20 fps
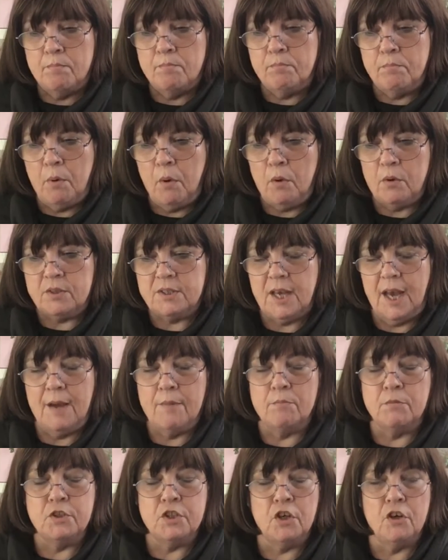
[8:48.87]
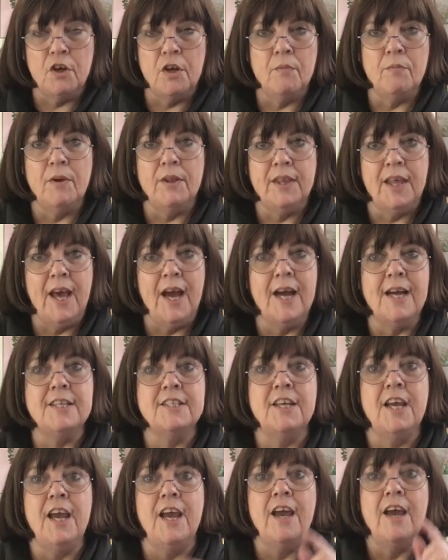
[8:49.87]
But I'm toying with the
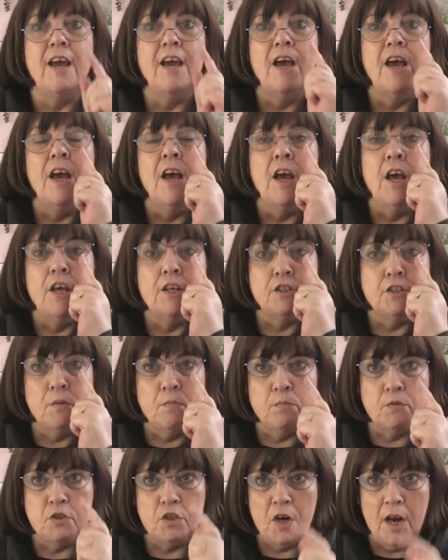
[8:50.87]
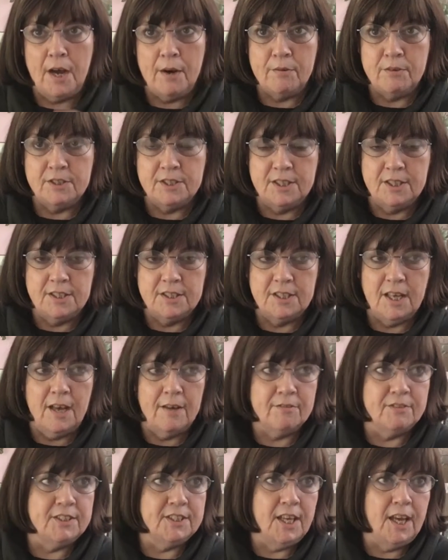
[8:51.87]
idea of some trousers
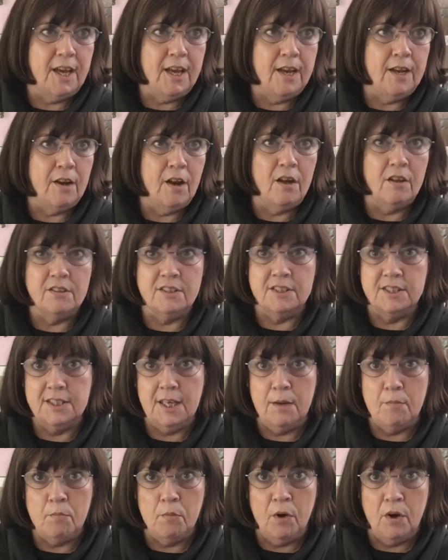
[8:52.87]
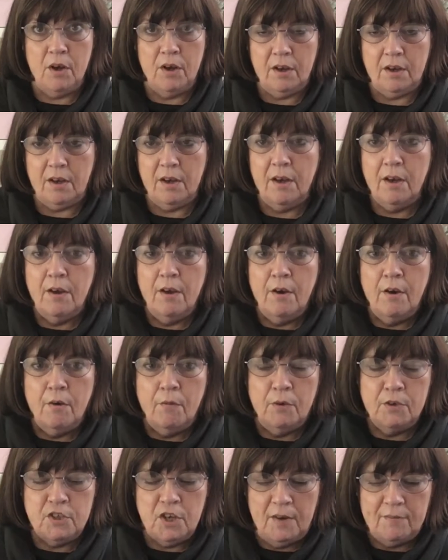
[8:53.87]
I've seen on Seamwork
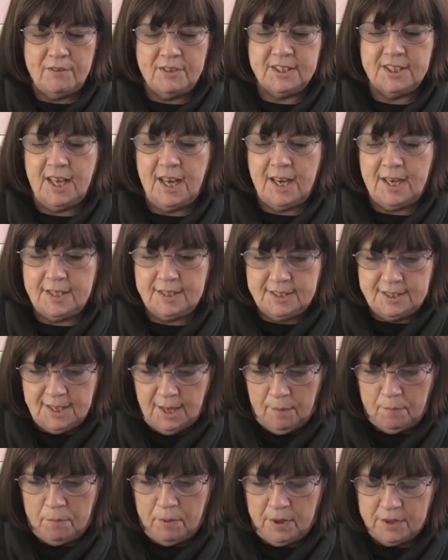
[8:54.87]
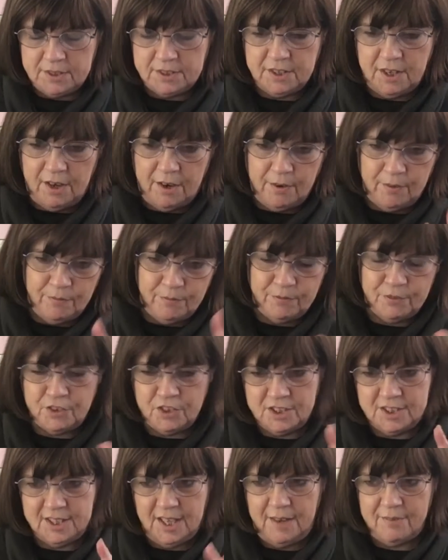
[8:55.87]
which have a side zipper, so I
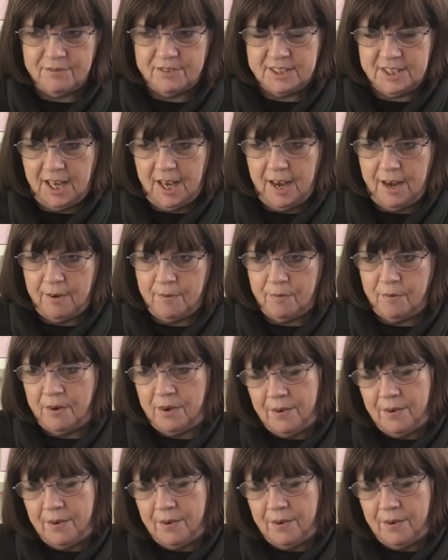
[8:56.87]
just have to see how.